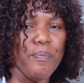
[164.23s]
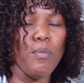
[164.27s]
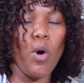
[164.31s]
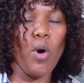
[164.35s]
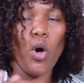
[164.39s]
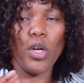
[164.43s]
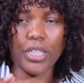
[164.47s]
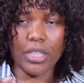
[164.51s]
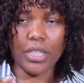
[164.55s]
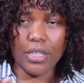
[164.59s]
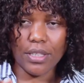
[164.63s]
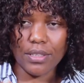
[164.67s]

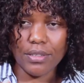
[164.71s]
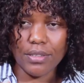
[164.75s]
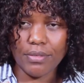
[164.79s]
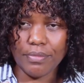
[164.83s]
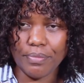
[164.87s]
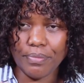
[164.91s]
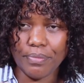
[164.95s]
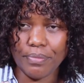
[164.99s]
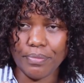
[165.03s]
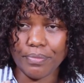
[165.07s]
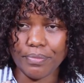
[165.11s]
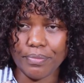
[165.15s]
model.
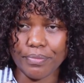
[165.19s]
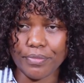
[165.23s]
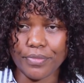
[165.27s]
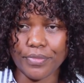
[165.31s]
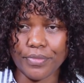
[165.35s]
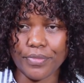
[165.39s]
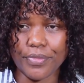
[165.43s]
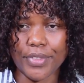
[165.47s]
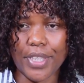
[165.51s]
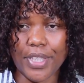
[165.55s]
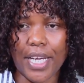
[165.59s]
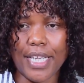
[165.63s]

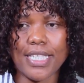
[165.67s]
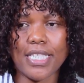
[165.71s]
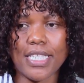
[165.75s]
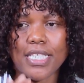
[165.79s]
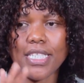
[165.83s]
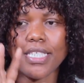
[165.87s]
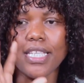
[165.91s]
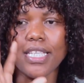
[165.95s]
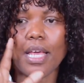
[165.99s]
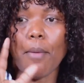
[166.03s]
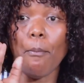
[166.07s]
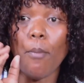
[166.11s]

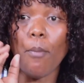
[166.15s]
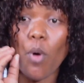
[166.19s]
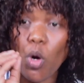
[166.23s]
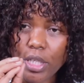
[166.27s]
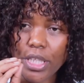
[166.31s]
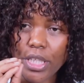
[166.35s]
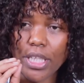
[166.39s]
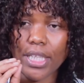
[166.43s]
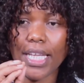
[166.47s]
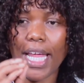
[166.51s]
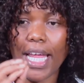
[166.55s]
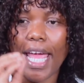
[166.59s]
She's a
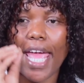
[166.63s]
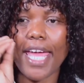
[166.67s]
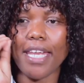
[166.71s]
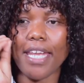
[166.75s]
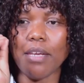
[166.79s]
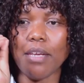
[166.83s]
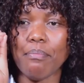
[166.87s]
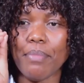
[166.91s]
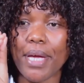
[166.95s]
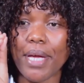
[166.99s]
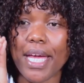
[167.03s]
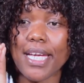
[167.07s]
model
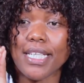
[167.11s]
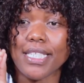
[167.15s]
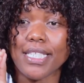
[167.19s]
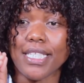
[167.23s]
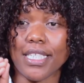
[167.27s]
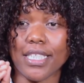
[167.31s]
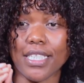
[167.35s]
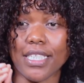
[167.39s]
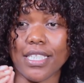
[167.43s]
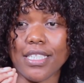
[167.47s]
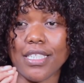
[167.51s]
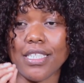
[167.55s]
and
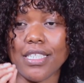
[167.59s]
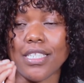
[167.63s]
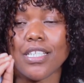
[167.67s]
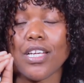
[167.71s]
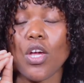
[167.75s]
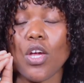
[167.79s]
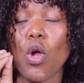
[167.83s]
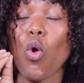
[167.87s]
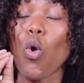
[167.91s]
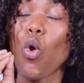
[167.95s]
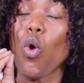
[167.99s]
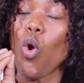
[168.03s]
pageant
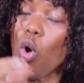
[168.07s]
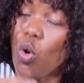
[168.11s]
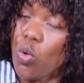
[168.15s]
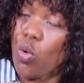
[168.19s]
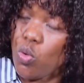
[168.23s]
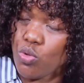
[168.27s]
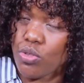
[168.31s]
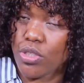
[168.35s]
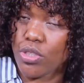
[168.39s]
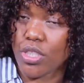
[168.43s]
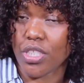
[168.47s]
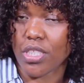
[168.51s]

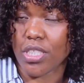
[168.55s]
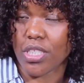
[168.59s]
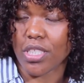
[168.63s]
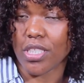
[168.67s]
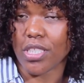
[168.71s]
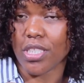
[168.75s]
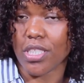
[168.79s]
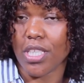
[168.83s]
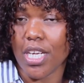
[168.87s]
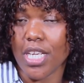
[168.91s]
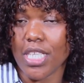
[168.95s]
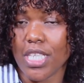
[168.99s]
coach.
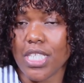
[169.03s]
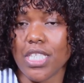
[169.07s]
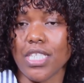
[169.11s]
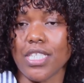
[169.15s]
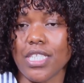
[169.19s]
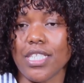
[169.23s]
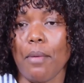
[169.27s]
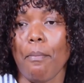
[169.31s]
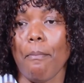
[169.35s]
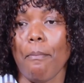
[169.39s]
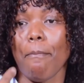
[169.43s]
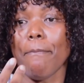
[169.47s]
She's
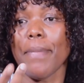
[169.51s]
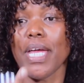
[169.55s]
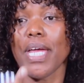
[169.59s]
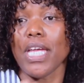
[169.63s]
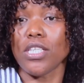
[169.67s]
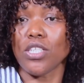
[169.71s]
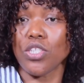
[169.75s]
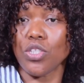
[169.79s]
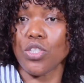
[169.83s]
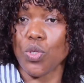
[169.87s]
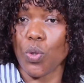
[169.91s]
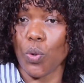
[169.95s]
a
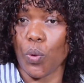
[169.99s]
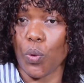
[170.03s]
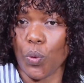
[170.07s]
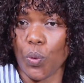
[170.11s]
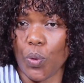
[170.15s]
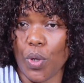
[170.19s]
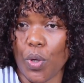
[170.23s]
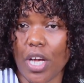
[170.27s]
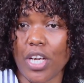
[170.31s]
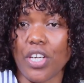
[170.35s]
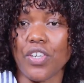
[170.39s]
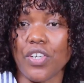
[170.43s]

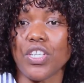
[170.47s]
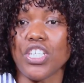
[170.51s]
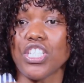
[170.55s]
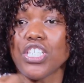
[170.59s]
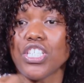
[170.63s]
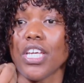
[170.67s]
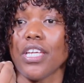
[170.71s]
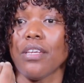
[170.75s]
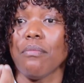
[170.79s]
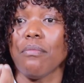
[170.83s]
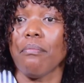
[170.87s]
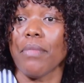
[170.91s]
mentor, a
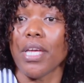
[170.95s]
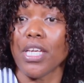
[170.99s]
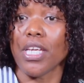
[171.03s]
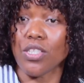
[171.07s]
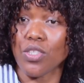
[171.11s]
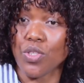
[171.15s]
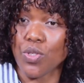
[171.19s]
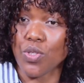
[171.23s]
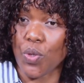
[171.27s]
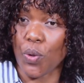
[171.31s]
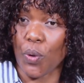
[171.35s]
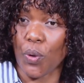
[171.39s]
Christian
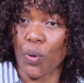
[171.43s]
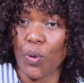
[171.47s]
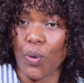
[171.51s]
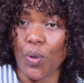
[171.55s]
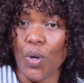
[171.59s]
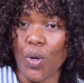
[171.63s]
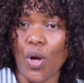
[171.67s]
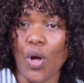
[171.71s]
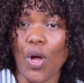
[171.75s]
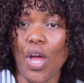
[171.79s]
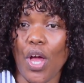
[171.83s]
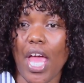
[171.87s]
mentor.
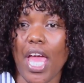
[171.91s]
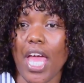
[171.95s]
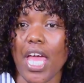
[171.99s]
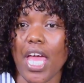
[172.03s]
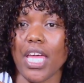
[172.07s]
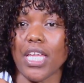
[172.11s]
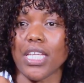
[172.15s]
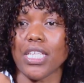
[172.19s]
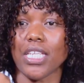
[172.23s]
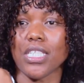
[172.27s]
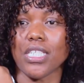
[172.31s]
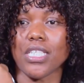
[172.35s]

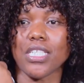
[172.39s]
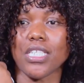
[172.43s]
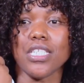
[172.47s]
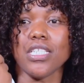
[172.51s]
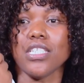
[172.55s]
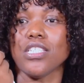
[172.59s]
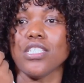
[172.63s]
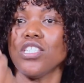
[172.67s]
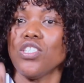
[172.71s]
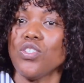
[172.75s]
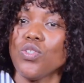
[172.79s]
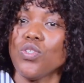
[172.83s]
And
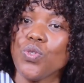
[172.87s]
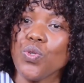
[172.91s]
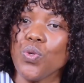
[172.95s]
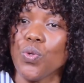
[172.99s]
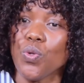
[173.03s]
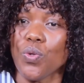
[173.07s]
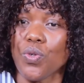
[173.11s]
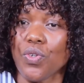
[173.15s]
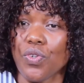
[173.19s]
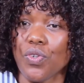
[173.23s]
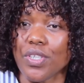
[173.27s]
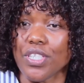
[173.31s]
she's into
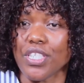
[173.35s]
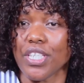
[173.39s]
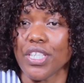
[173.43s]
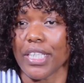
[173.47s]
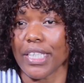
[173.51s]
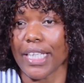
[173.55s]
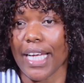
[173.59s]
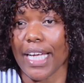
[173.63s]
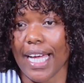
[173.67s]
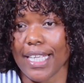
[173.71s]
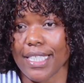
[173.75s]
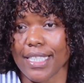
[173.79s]
Christian
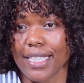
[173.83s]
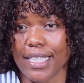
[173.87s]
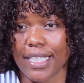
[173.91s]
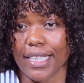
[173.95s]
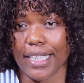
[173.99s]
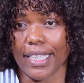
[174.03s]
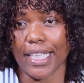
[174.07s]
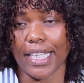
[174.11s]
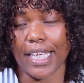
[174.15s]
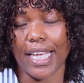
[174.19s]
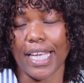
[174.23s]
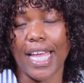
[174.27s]

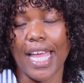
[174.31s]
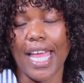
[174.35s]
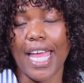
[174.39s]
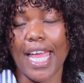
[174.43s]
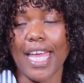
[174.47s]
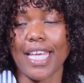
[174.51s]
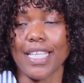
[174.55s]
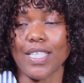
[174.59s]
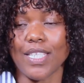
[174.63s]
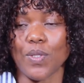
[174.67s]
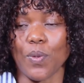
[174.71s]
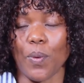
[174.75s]
counseling
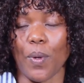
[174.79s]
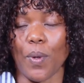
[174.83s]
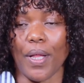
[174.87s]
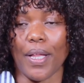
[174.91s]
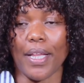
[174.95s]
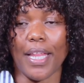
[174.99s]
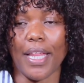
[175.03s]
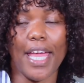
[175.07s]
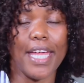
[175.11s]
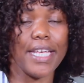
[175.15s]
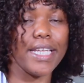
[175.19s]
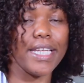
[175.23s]
as well.
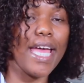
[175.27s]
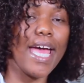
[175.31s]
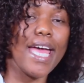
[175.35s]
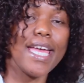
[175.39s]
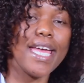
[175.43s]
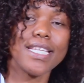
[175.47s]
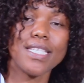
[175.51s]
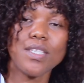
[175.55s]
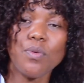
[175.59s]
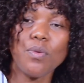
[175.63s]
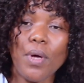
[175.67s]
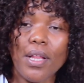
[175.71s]
And
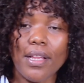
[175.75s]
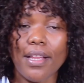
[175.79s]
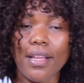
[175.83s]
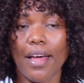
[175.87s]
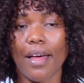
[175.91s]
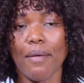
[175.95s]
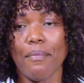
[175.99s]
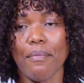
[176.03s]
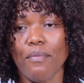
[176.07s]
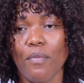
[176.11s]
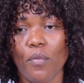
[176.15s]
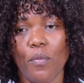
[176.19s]
guys,
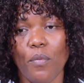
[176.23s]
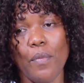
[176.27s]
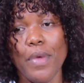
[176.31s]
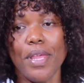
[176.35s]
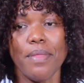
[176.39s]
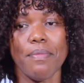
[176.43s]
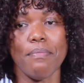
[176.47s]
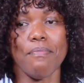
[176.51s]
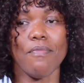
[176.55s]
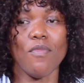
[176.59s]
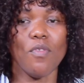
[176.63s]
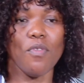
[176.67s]
welcome
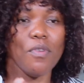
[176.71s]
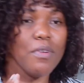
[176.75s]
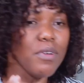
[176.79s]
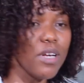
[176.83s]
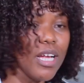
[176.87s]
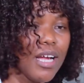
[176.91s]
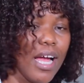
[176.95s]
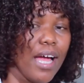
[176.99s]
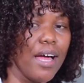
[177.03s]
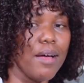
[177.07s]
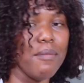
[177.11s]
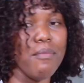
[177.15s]

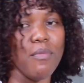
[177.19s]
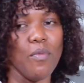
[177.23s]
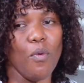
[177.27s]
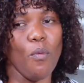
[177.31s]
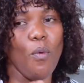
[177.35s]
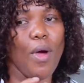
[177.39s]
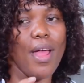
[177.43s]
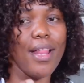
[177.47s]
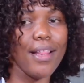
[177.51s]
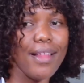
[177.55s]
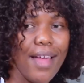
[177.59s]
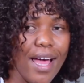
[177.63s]

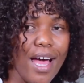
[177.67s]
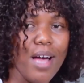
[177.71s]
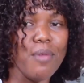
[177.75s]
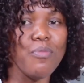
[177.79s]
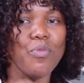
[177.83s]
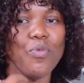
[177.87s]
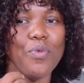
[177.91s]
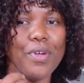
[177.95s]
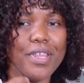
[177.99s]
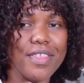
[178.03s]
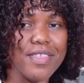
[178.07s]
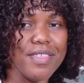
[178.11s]

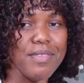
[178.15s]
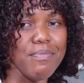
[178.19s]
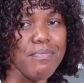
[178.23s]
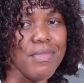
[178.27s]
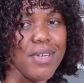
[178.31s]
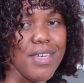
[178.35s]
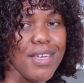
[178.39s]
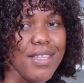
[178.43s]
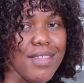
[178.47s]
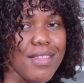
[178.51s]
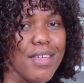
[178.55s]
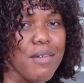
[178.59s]
with
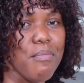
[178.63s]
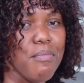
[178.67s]
me the